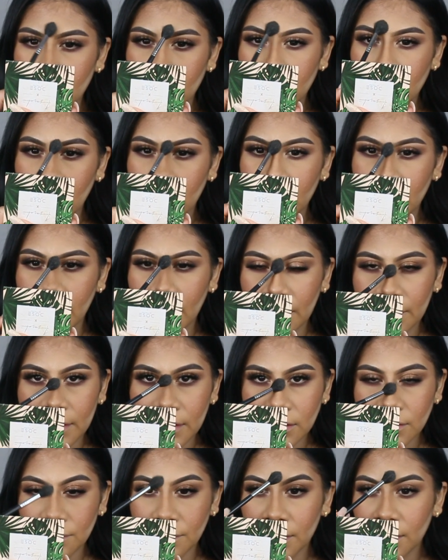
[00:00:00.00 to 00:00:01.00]
a lot of
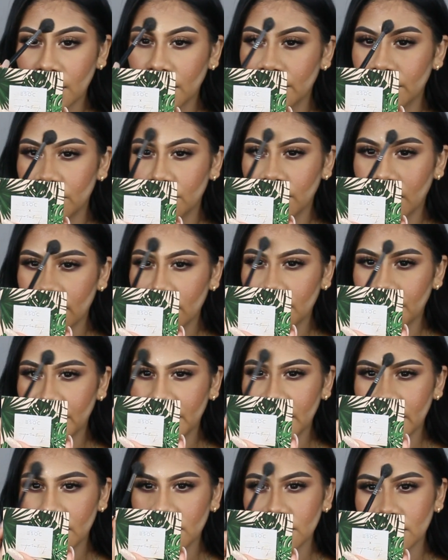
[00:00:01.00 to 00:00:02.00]
areas where I do have the
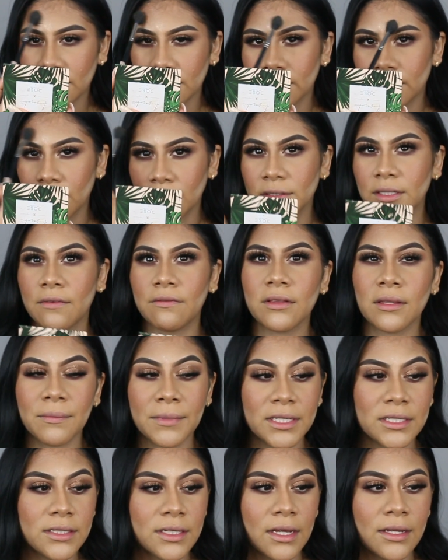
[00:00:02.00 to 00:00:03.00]
breakouts because they'll definitely
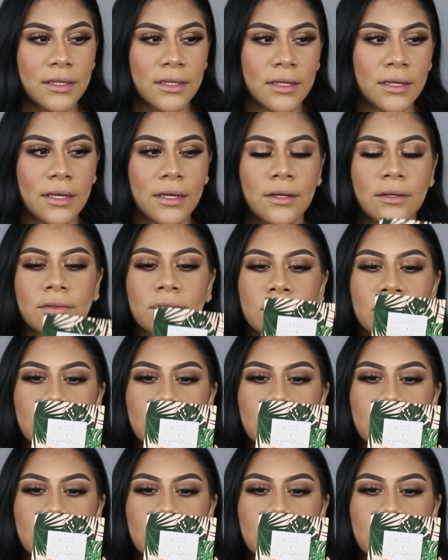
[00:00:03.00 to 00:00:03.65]
be standing out.